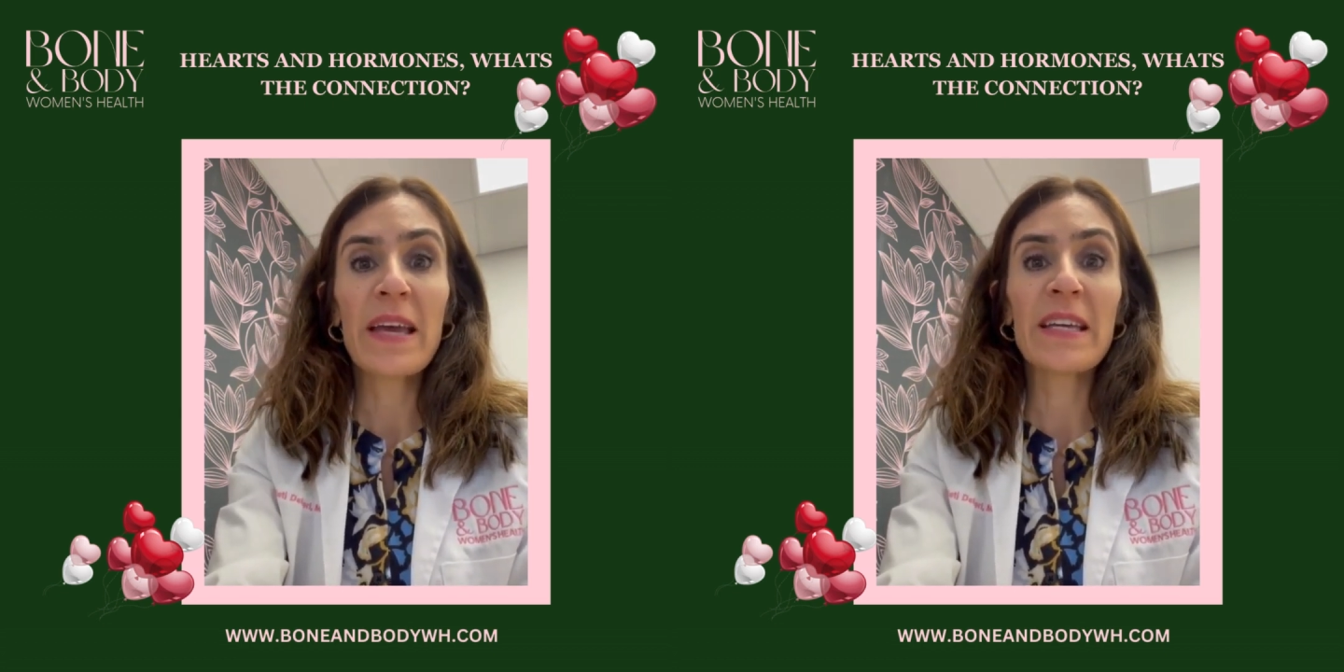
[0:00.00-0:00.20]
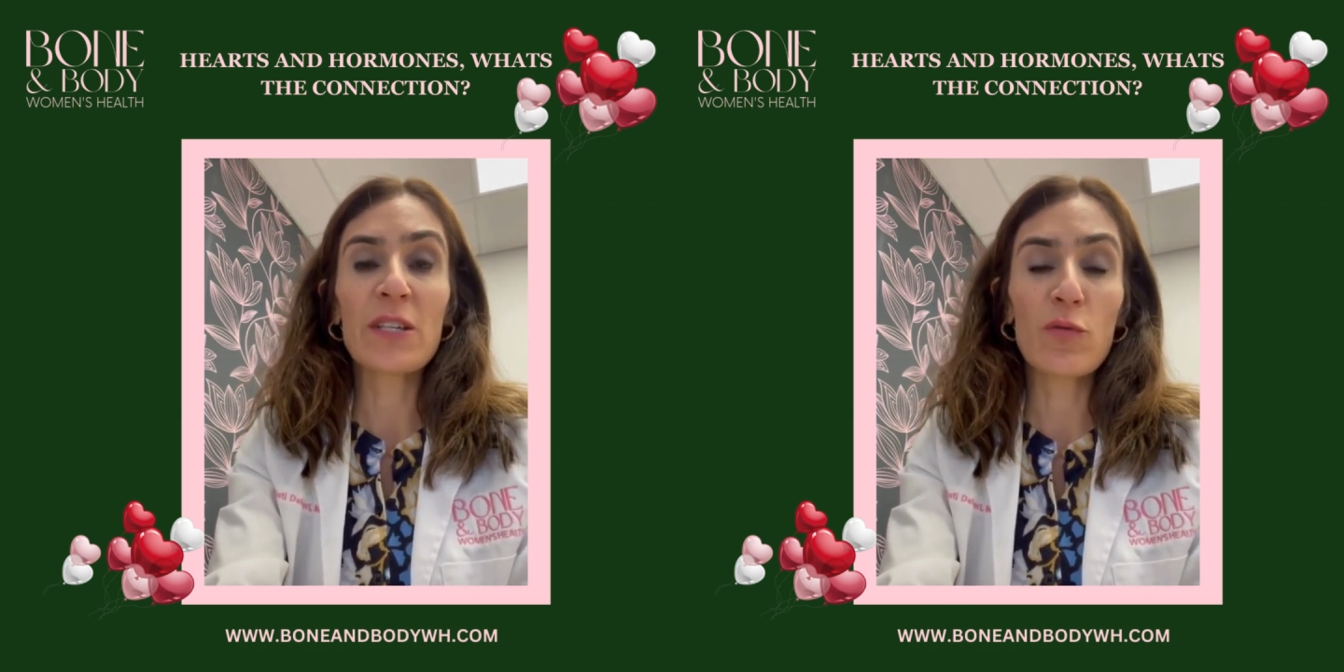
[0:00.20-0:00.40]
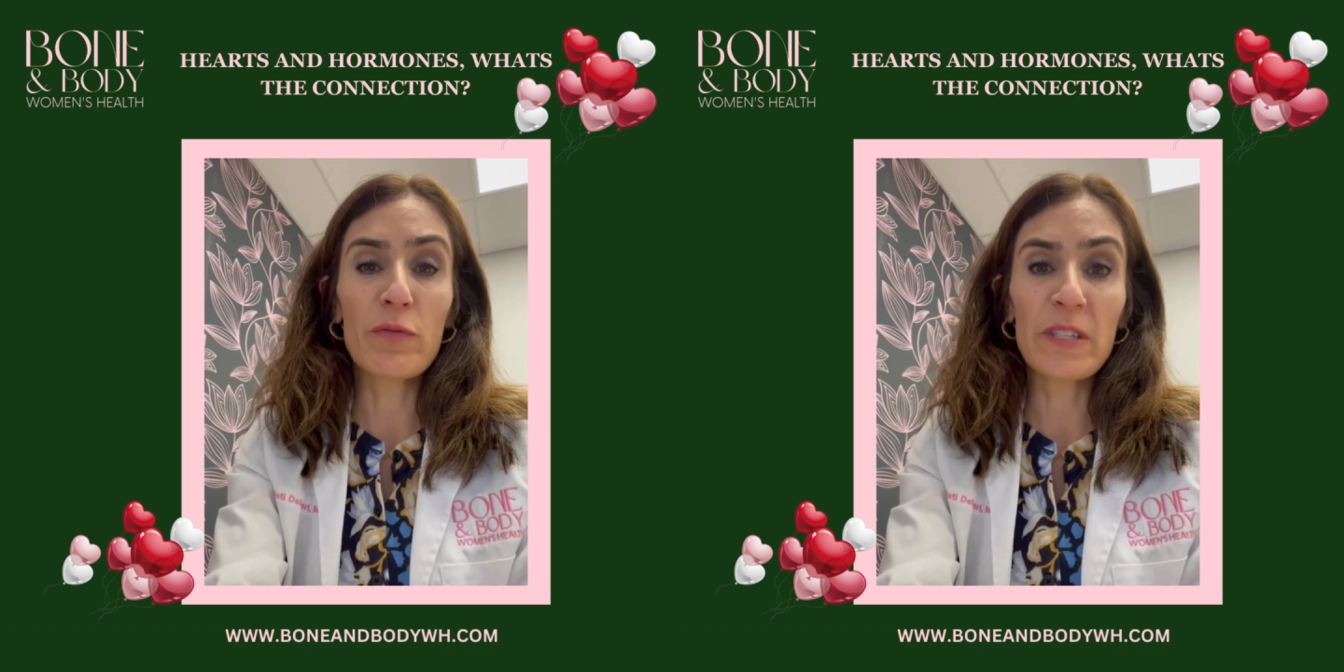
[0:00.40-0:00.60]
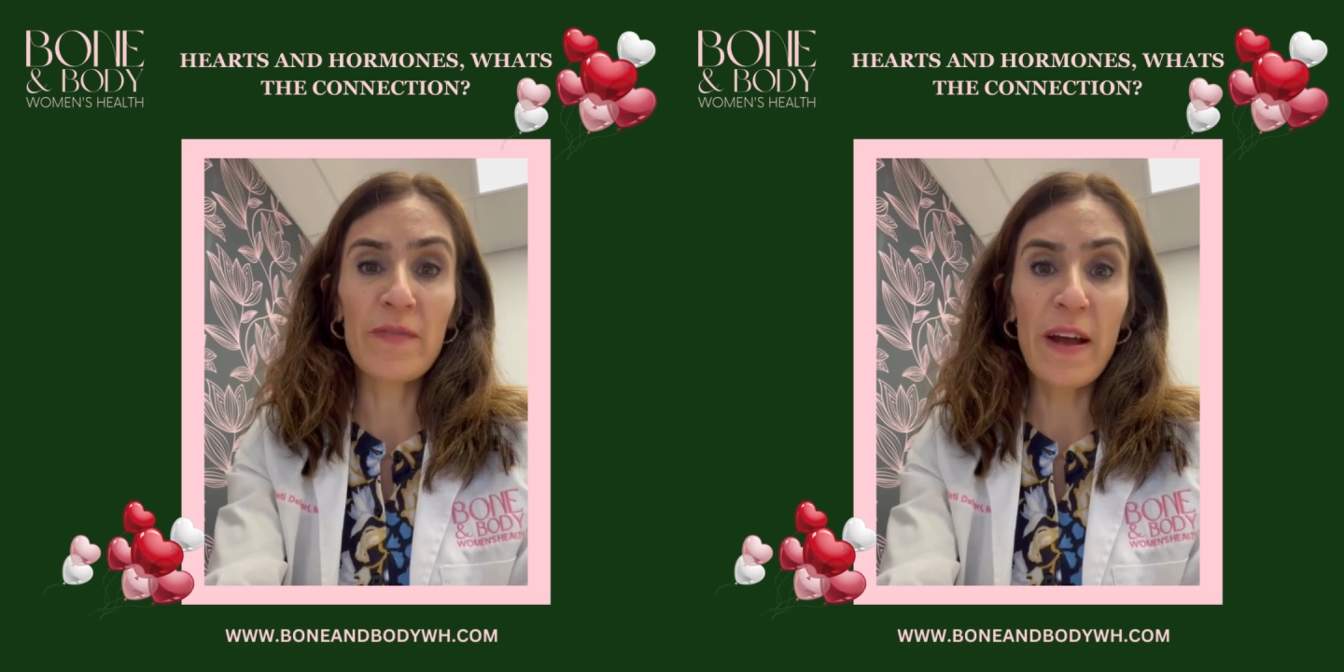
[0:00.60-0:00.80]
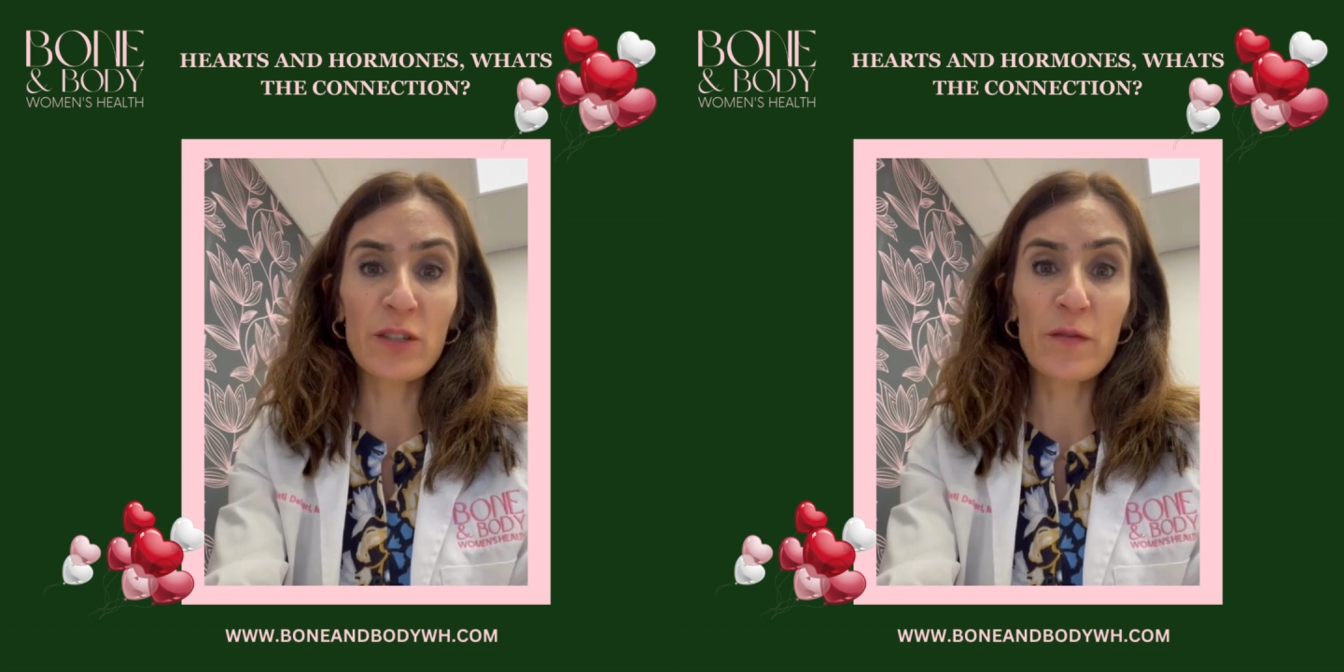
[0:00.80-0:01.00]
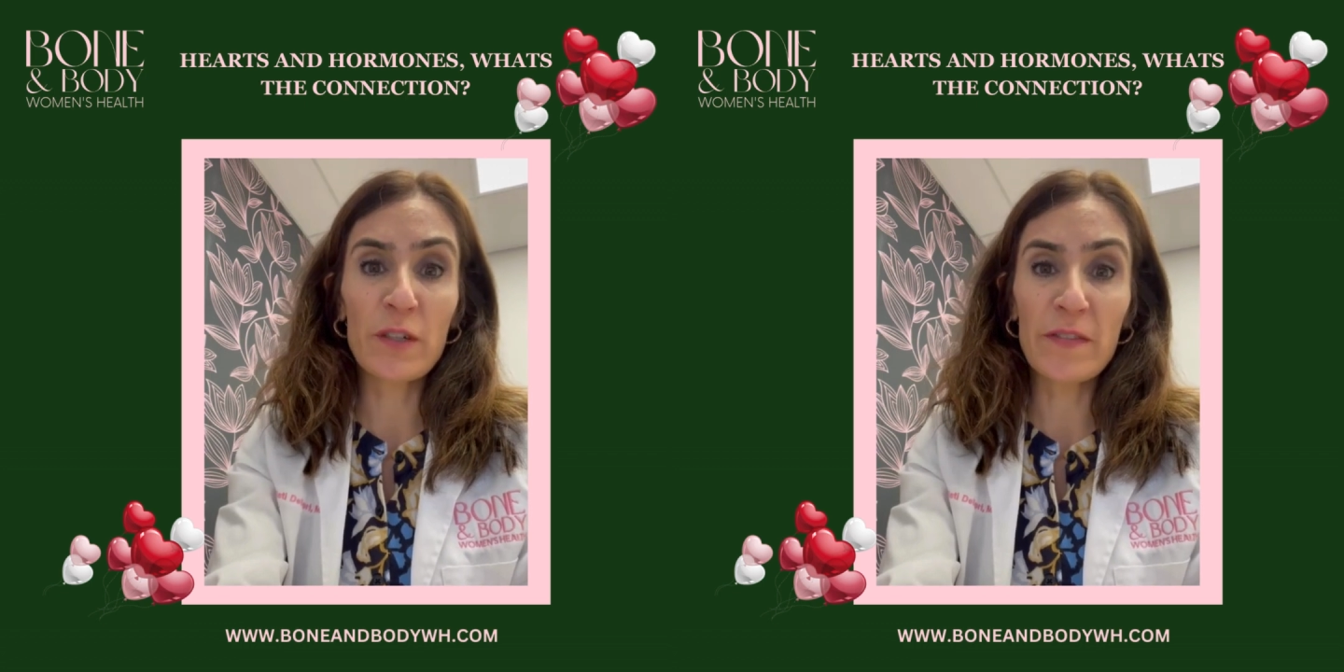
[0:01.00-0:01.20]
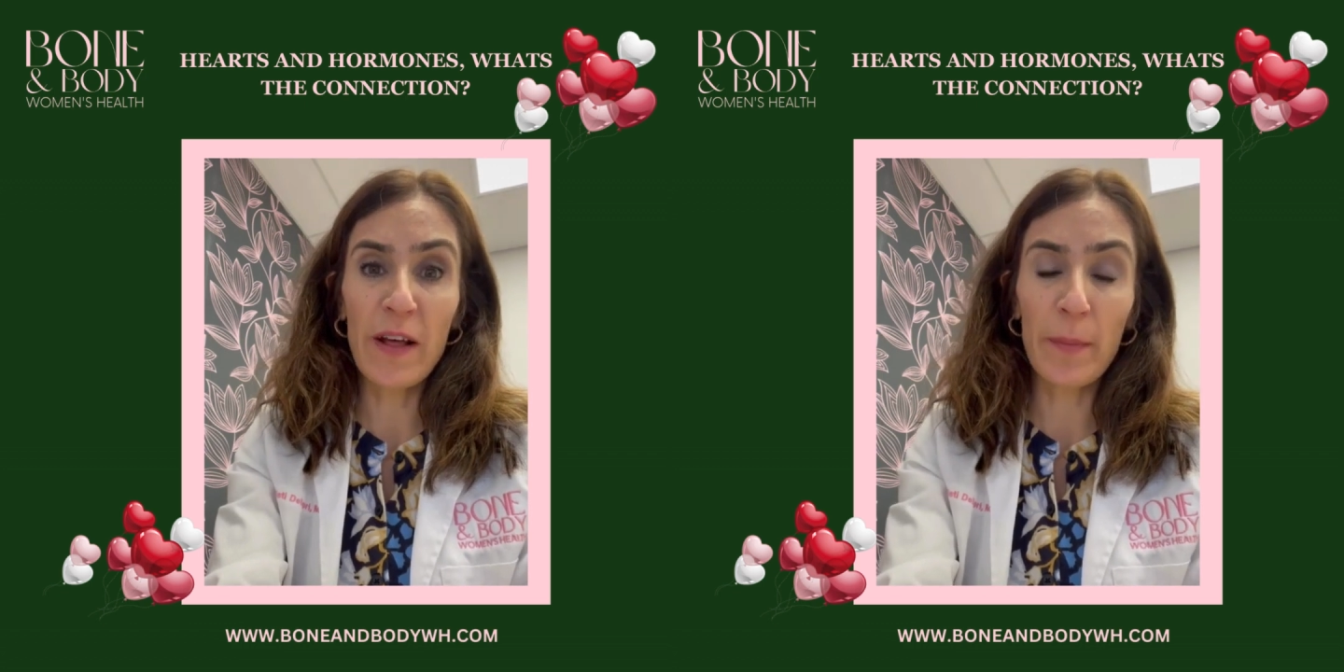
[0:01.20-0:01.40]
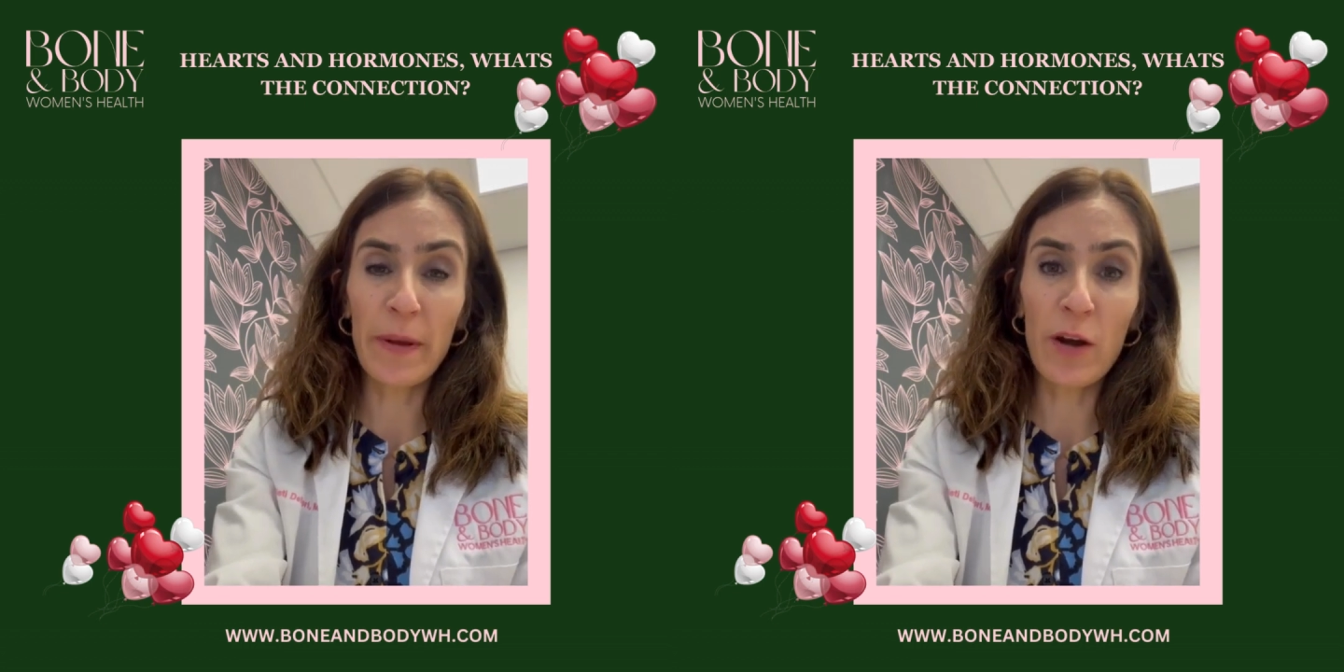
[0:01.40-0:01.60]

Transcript: is a risk factor for developing